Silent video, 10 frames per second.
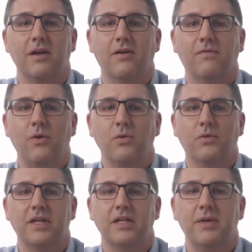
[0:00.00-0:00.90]
Your phone
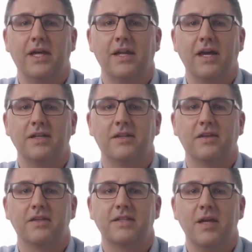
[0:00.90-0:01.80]
will need to be connected to
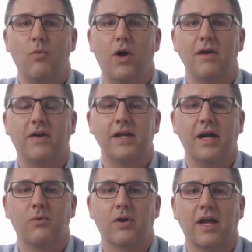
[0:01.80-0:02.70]
the same Wi-Fi
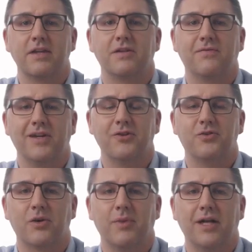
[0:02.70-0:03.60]
network as your video
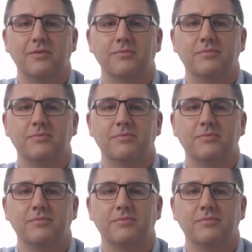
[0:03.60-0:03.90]
doorbell.